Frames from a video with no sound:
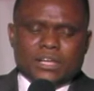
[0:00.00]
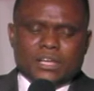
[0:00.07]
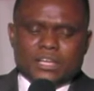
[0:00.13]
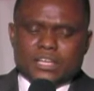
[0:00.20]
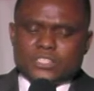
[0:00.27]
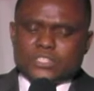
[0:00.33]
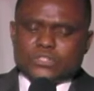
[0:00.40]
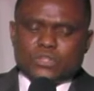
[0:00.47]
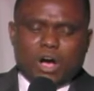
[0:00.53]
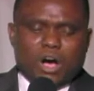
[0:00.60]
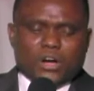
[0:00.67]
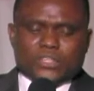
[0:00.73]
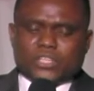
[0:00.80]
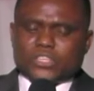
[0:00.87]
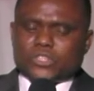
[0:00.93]
is
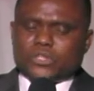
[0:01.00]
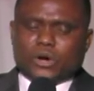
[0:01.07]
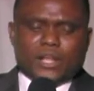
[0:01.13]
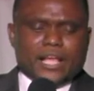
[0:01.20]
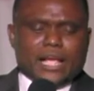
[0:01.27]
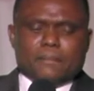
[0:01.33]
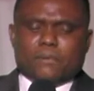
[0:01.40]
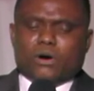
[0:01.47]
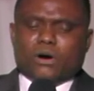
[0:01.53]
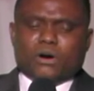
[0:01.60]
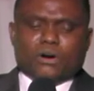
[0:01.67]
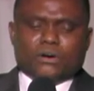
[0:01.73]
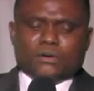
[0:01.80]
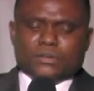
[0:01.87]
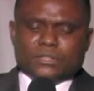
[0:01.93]
not
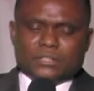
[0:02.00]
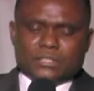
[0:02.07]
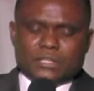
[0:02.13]
tolerable.